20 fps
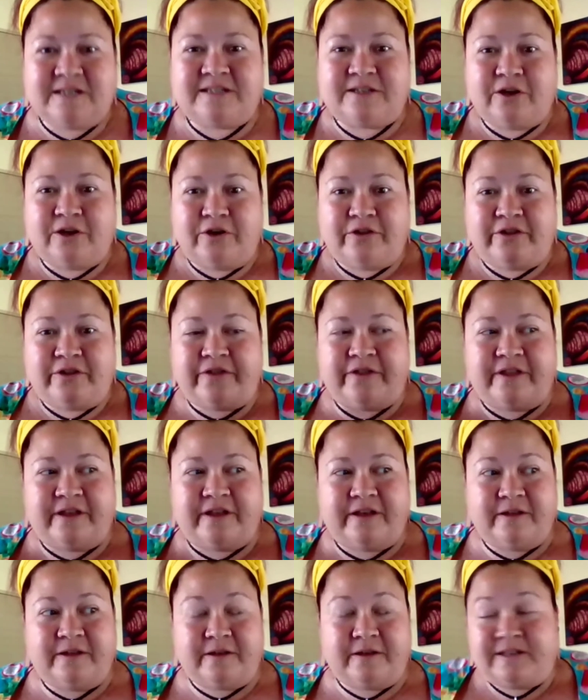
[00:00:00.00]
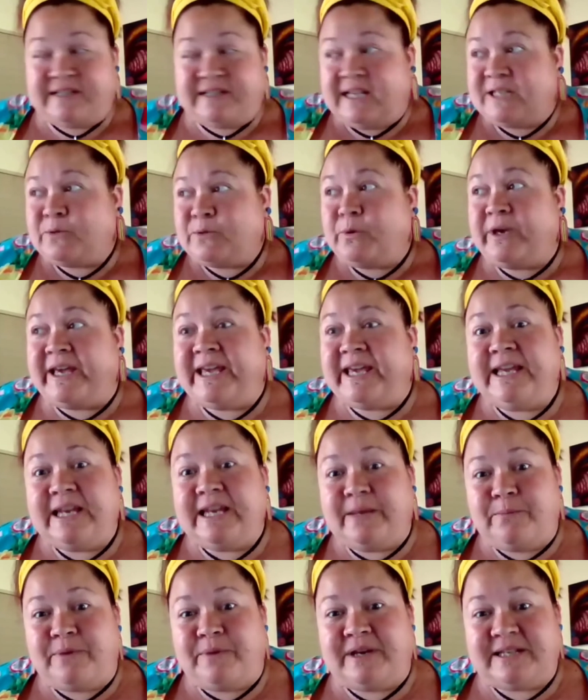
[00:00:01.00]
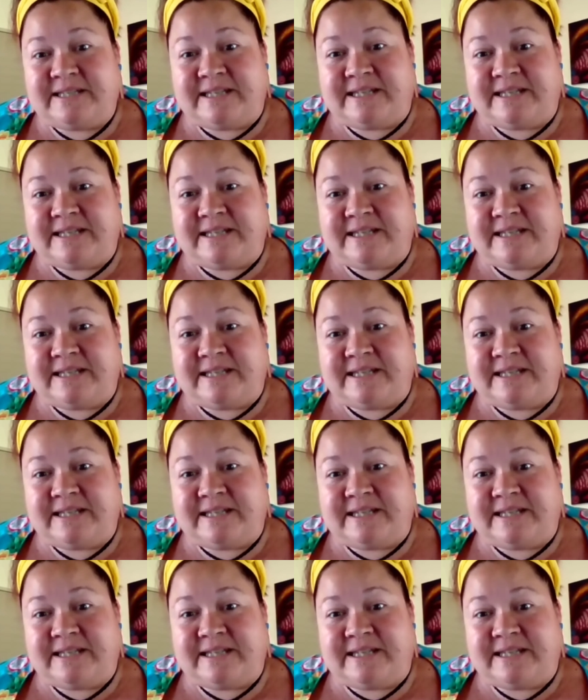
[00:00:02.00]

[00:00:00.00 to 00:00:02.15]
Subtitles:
so that because that's where healing best